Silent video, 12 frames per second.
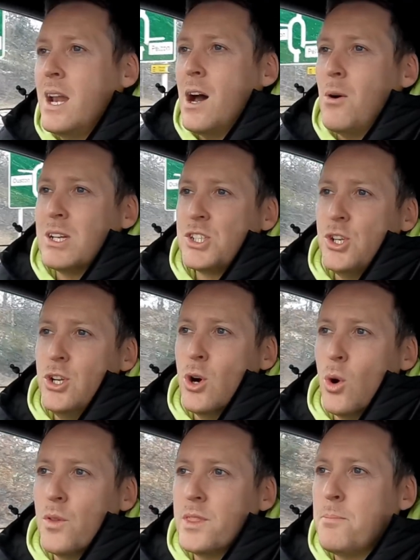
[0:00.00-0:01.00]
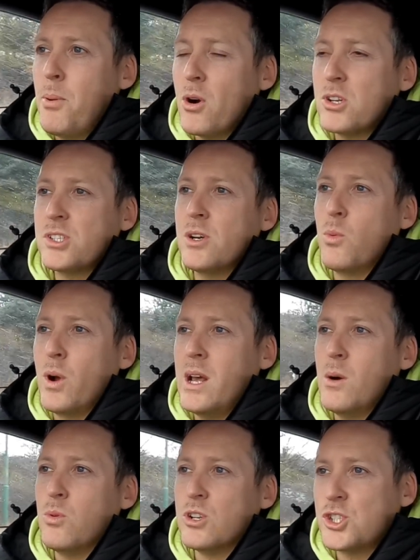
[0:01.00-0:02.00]
Now, as you know, the Boxster
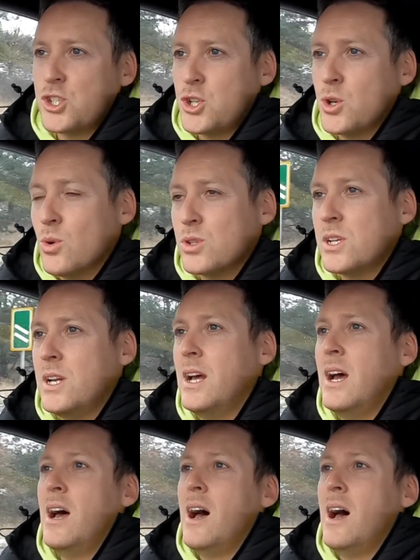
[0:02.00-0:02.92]
winner was chosen.